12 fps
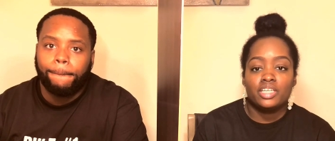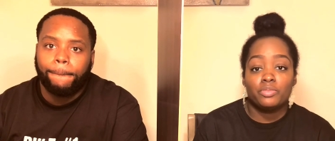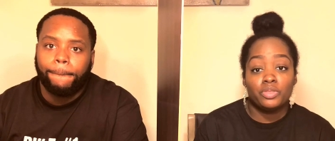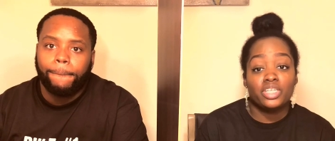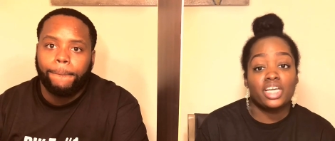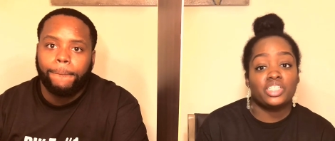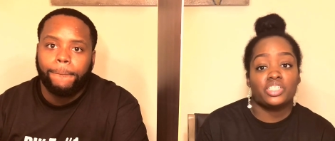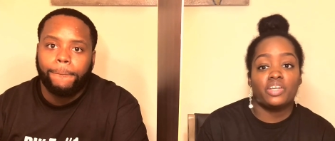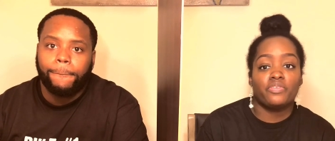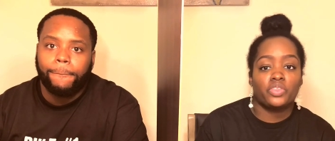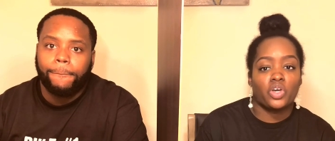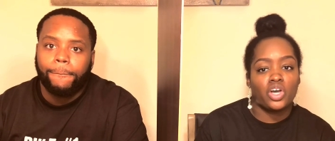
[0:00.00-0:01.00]
Speaker 1: communication
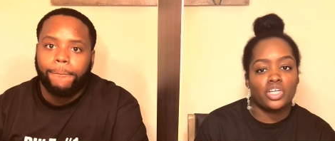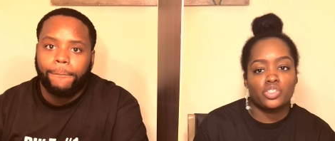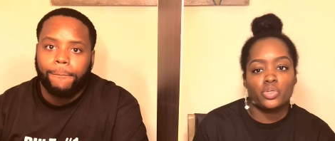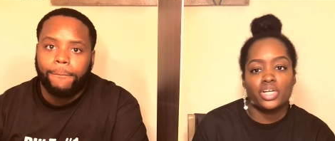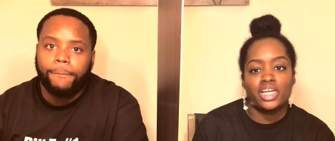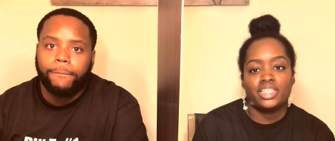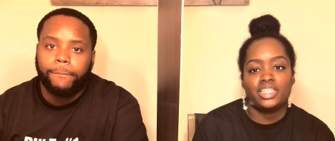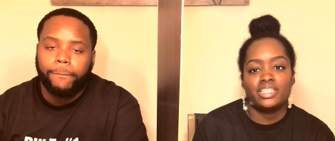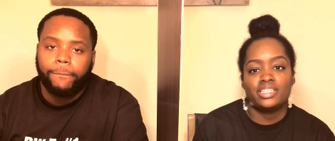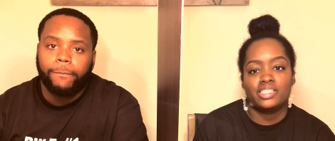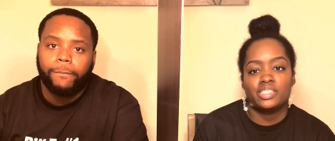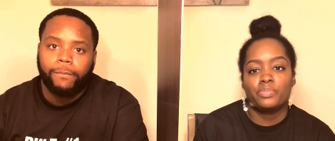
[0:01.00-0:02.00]
of thoughts or
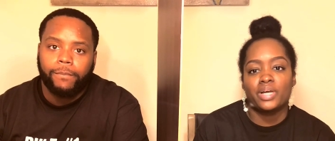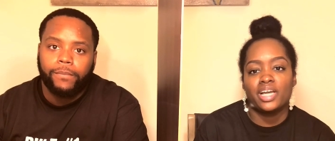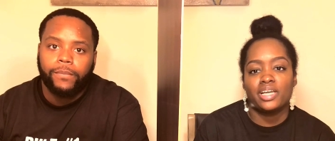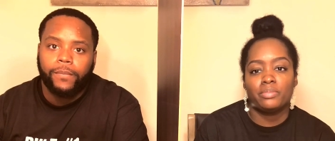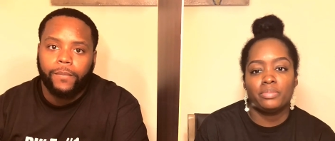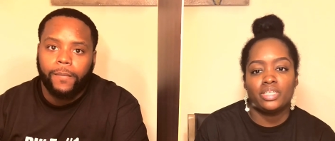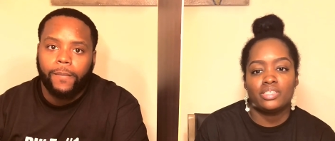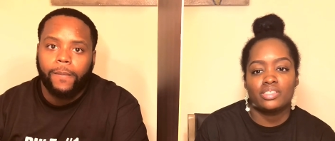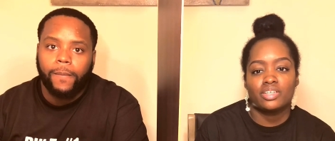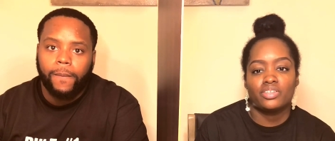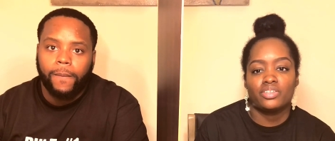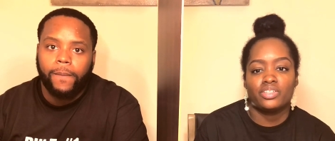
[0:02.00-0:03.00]
ideas by means
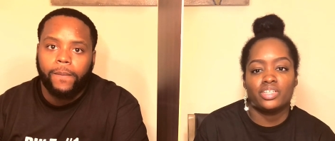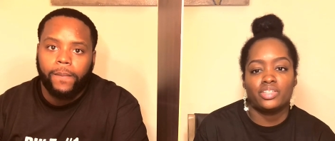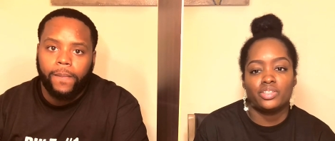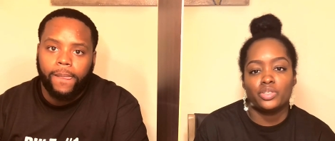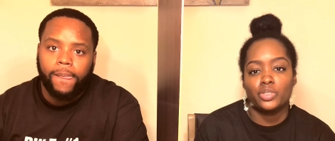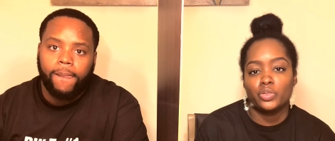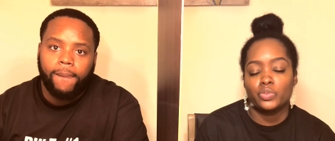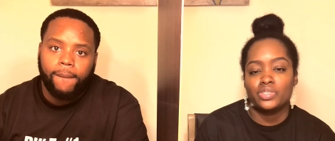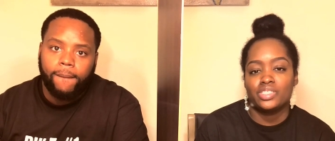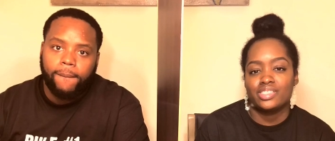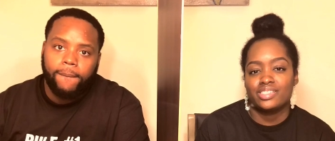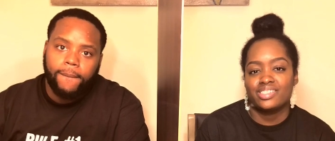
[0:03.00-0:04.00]
other than the known
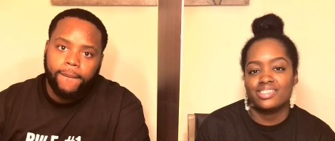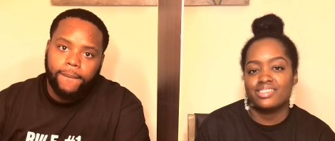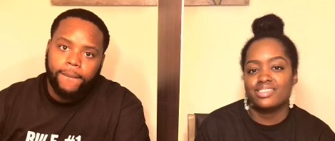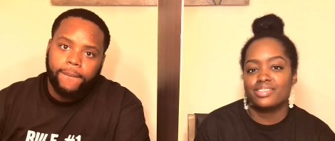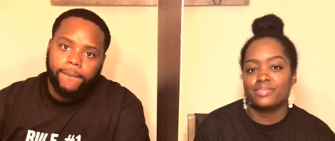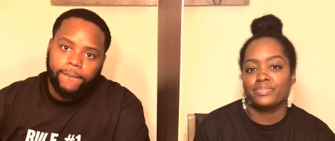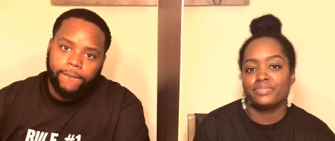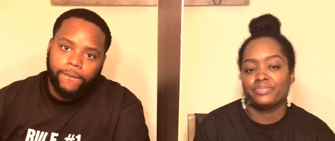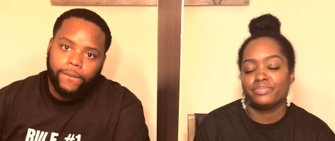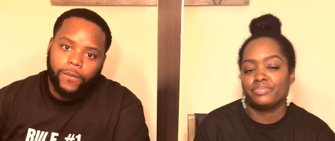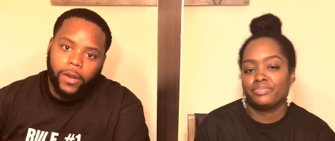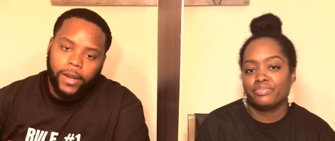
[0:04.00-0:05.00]
senses.
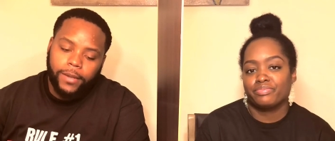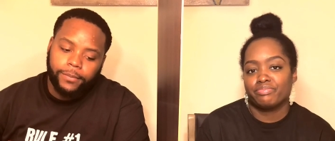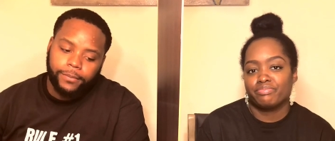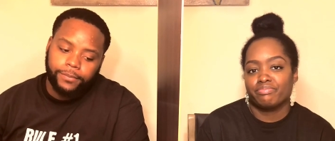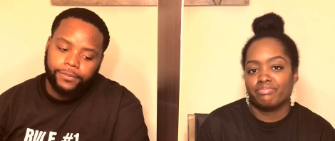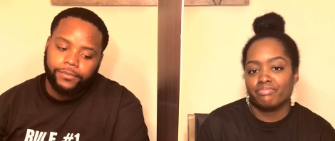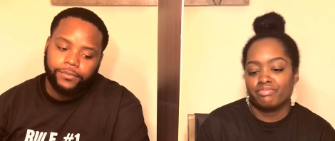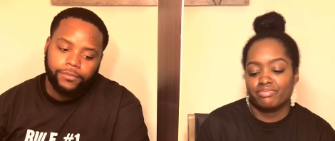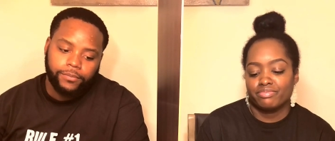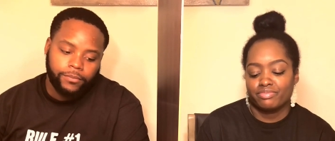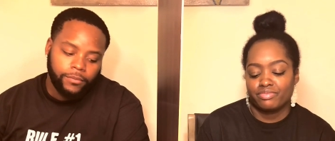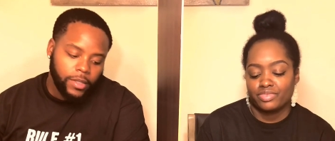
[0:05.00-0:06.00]
Speaker 2: Right.
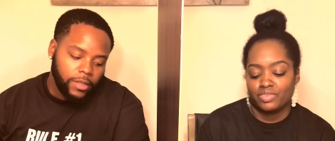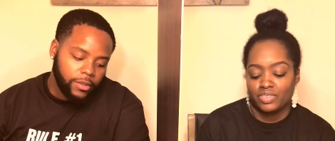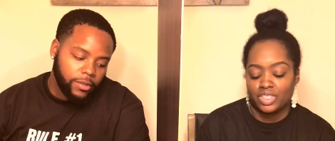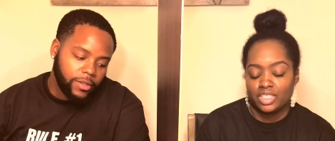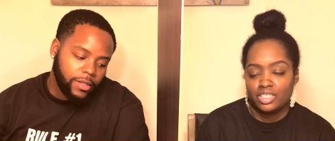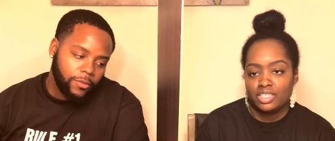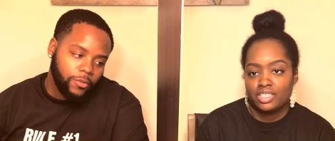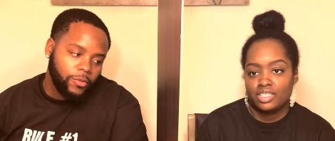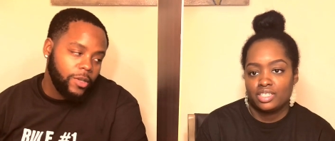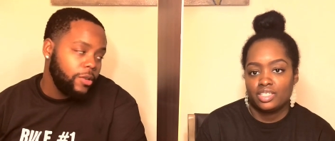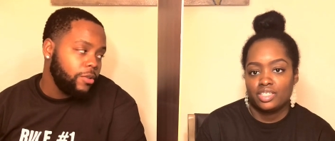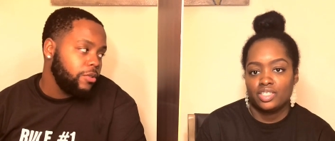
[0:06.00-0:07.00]
So tell them what we're
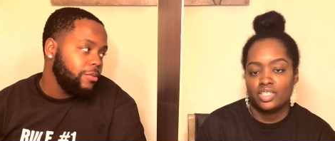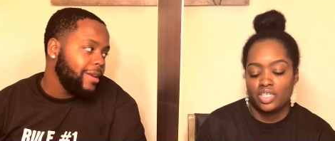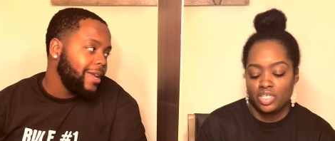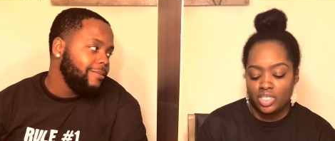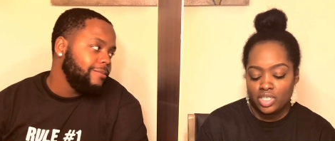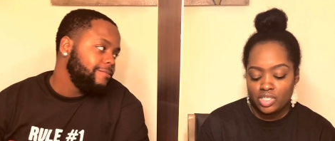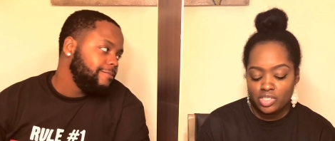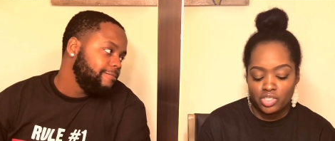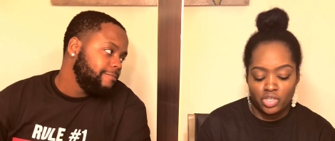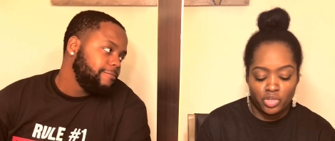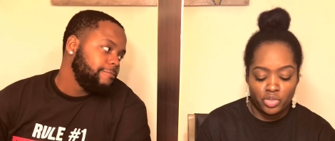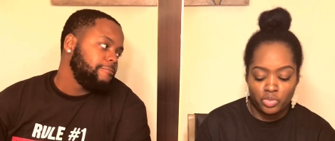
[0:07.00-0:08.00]
going to do, babe.
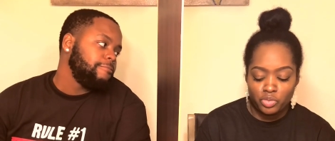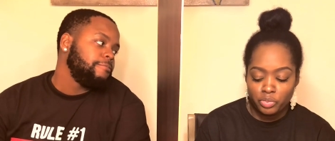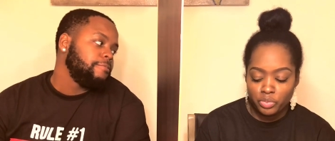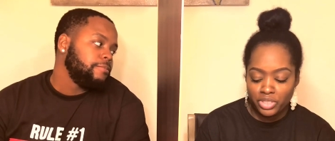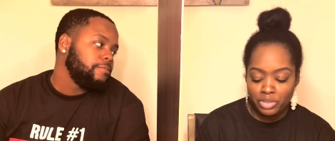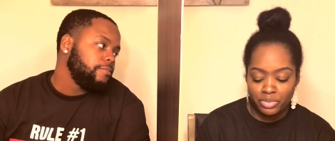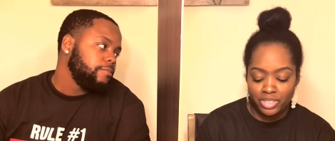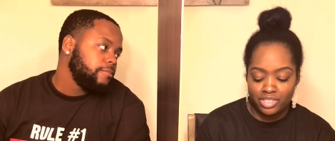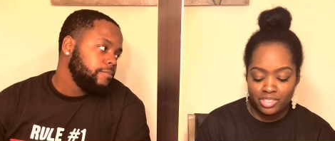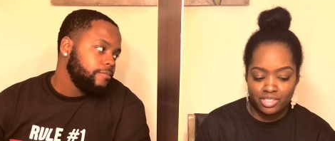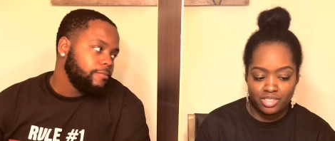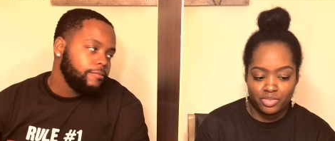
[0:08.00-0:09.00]
Speaker 1: So pretty much
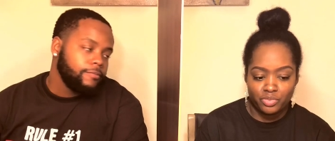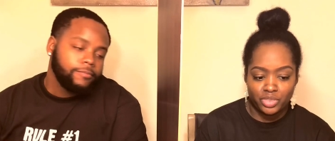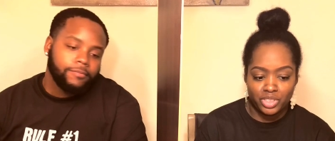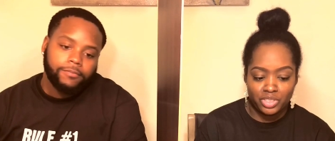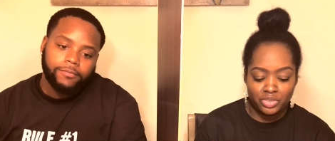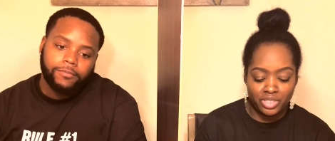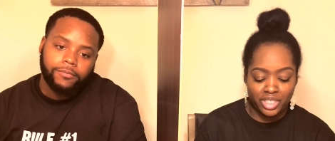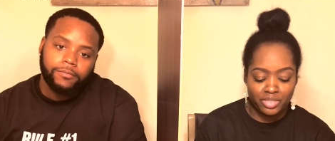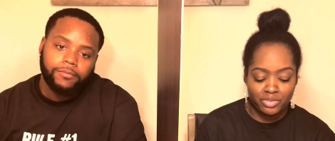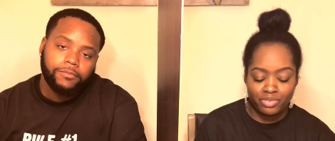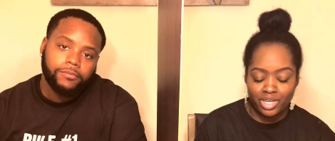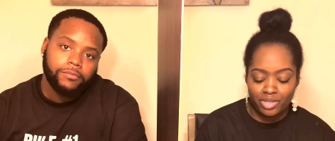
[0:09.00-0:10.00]
we're going to do like a
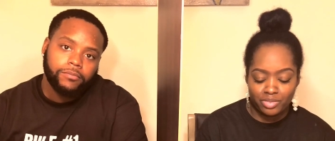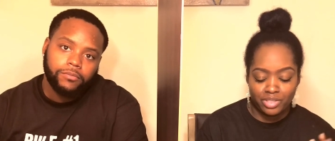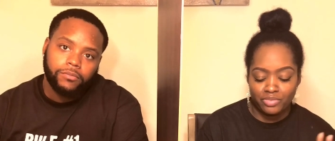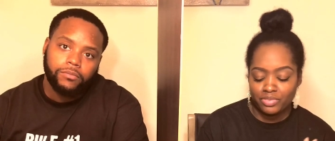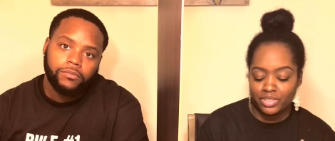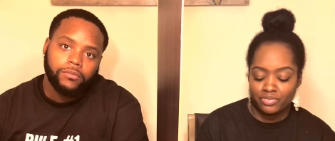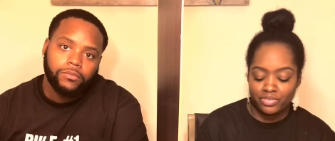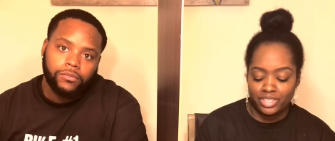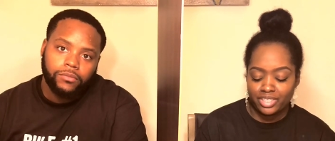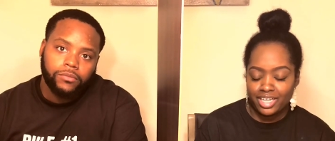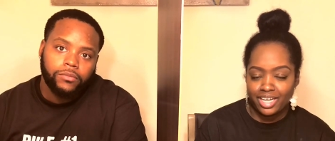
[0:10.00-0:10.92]
round of different